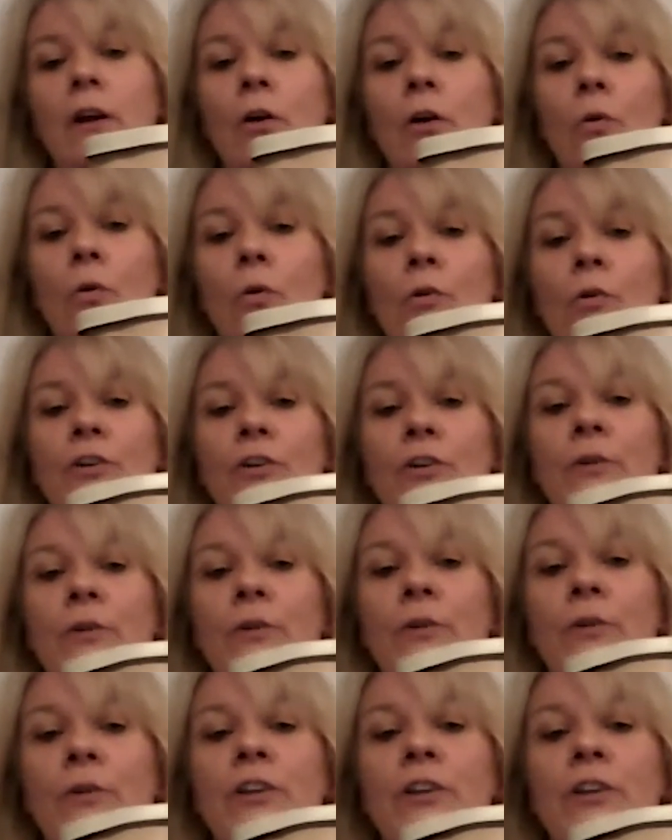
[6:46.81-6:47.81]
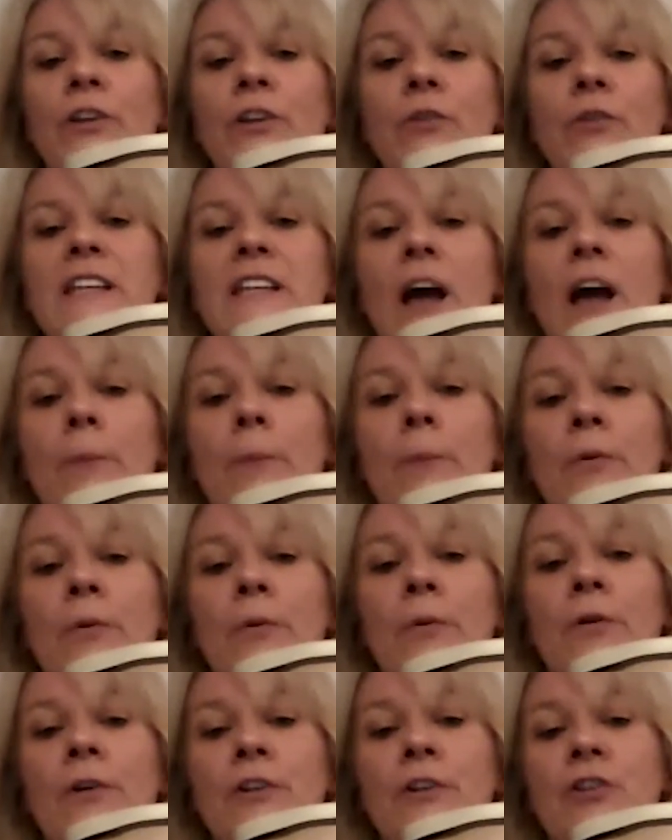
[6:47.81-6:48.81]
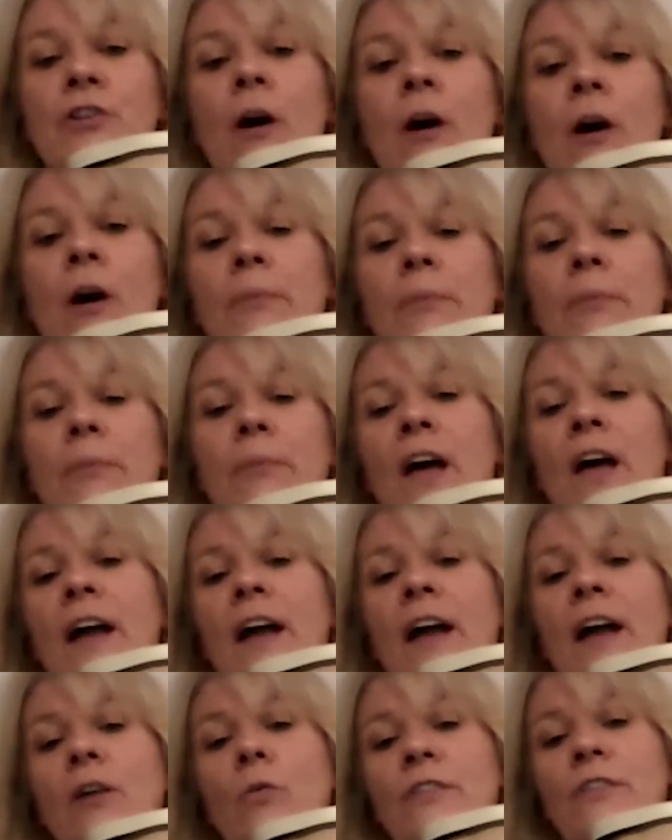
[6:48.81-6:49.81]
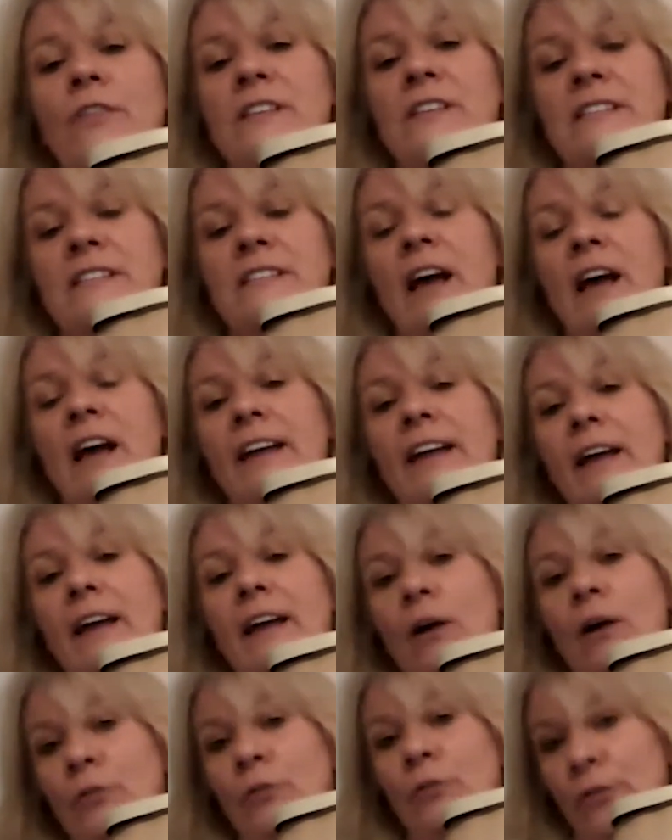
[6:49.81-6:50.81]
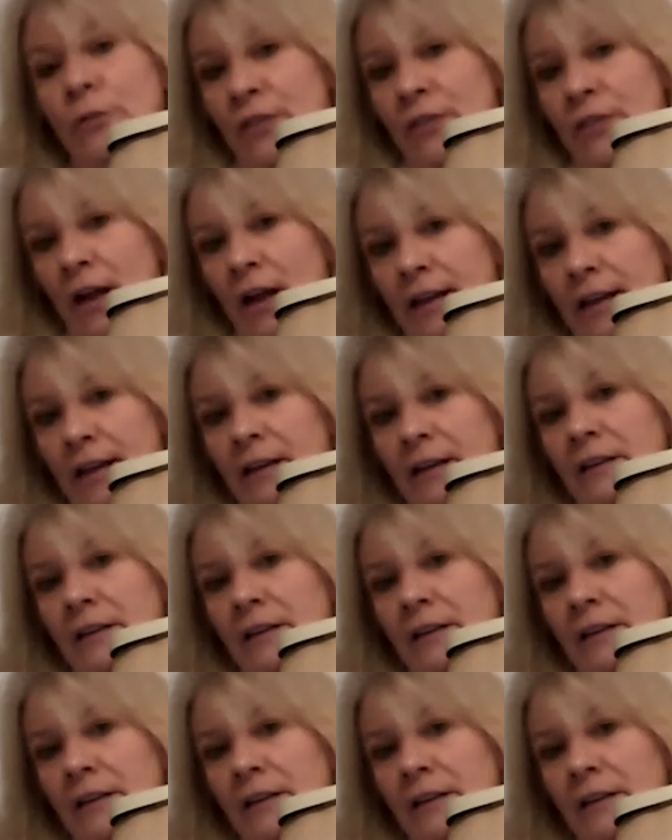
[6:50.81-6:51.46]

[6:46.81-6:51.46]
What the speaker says: or you can use the upper top thigh or the side outer thigh.